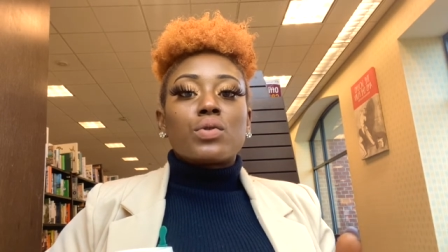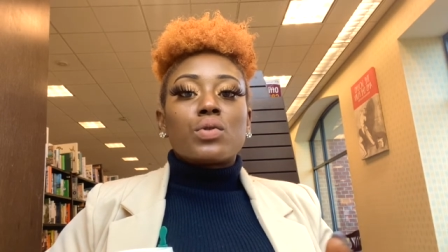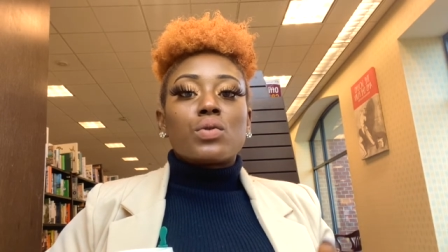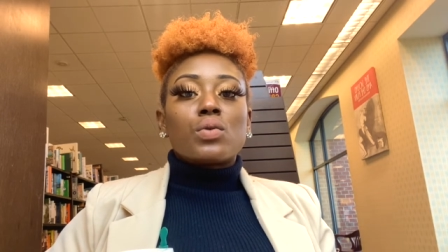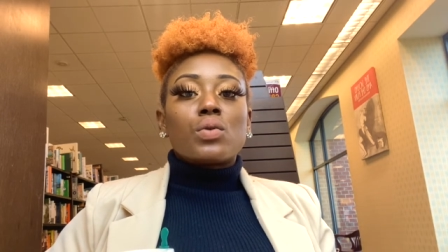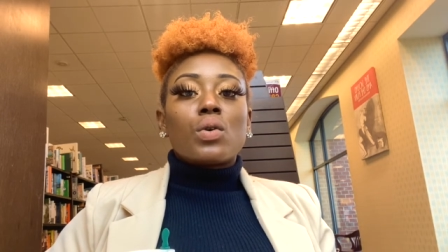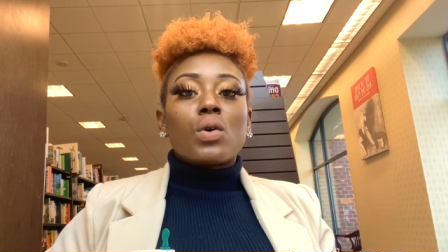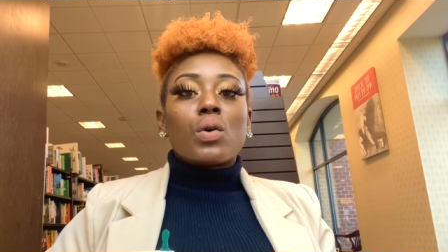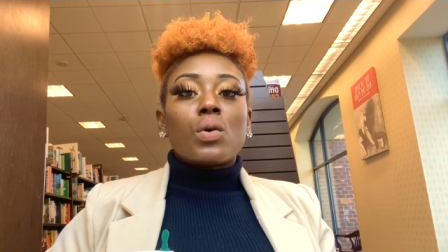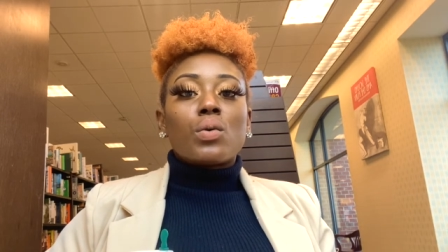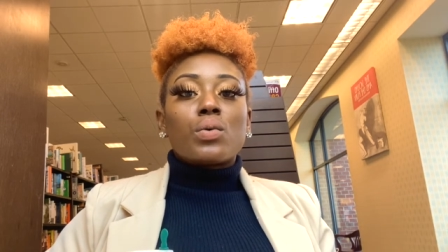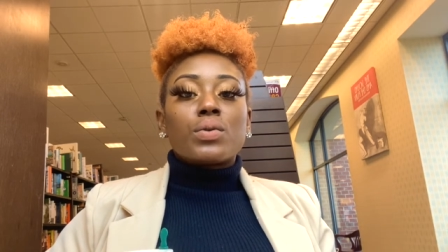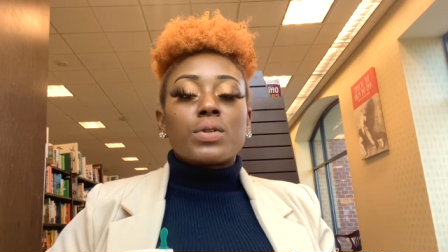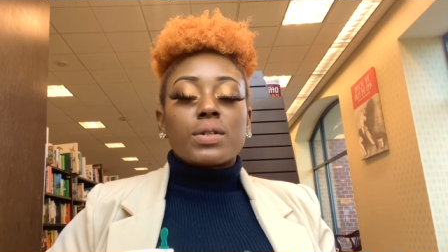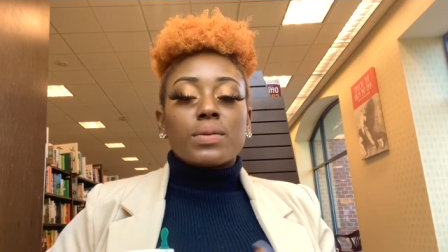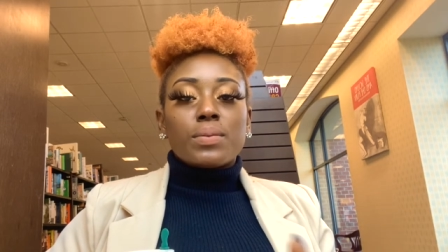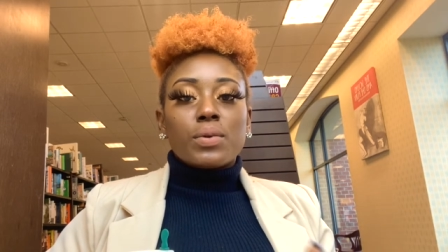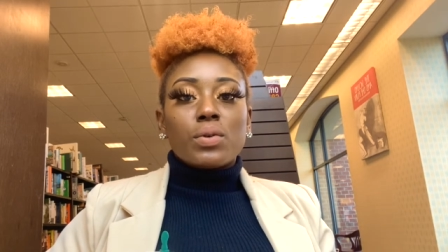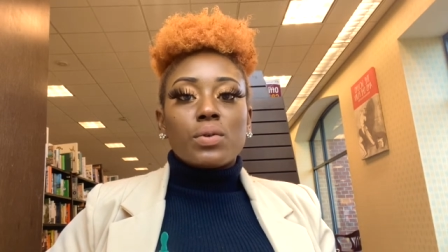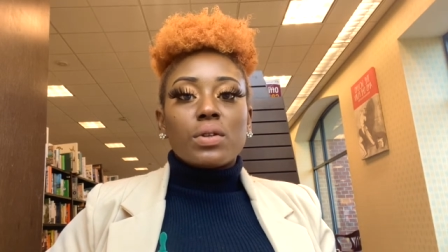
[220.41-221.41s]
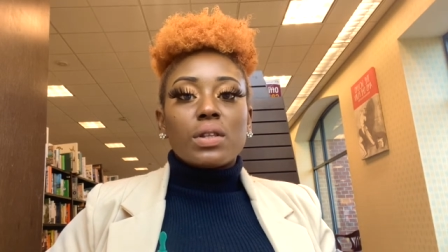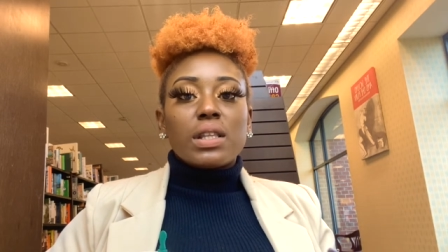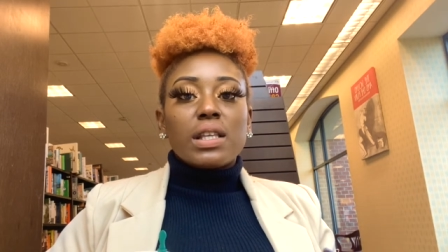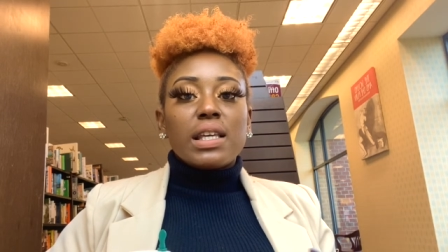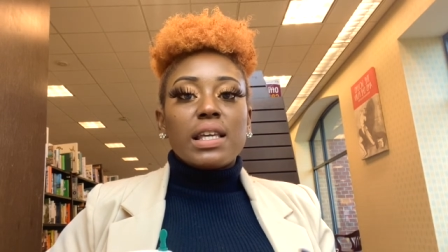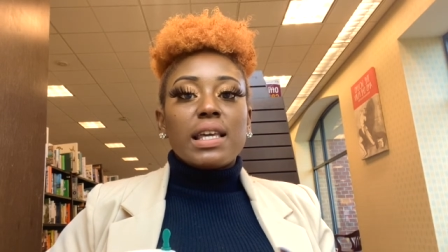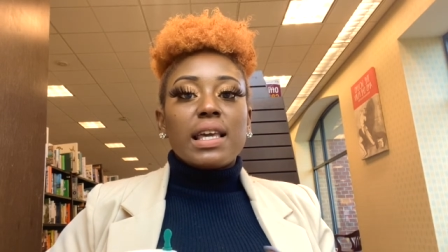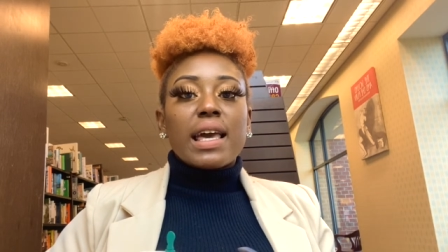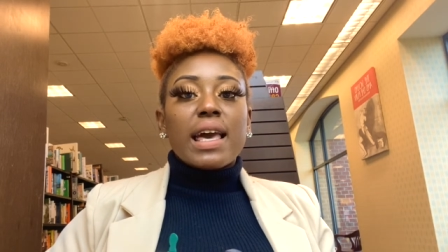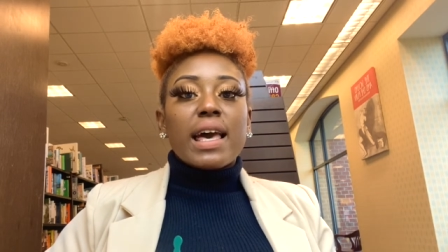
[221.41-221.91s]
to go
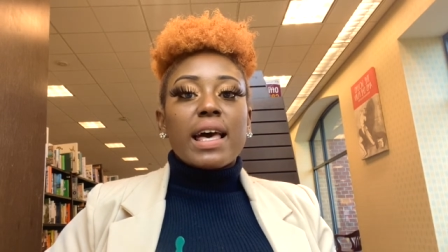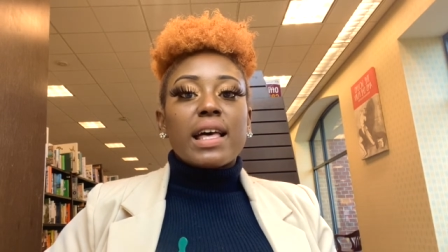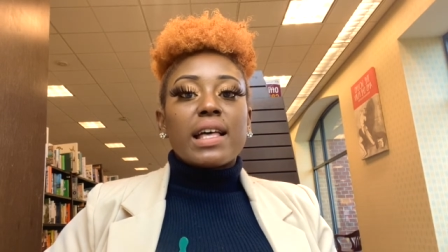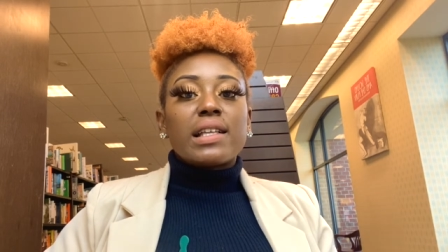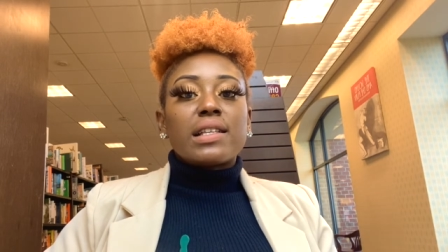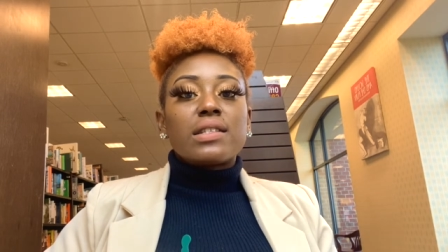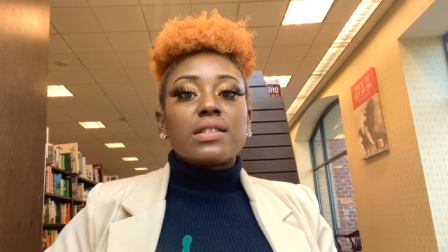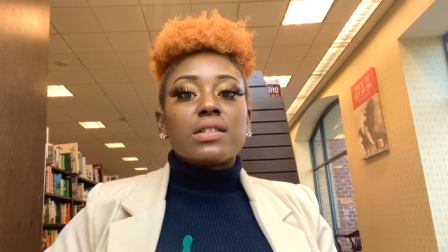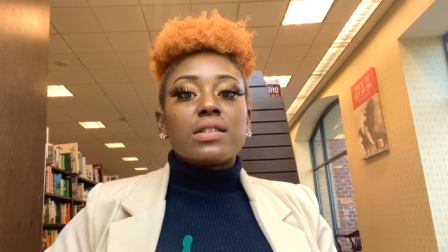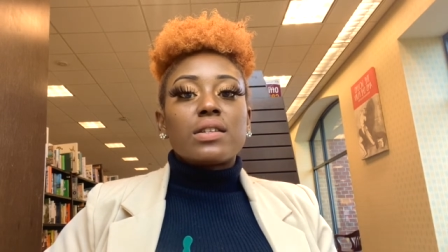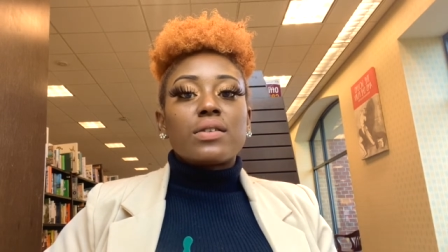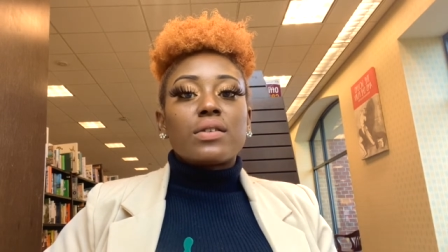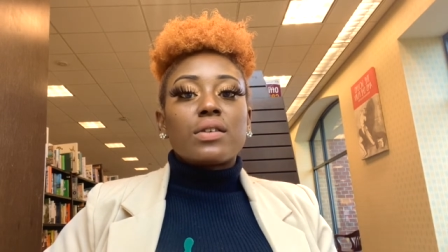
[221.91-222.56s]
smoothly and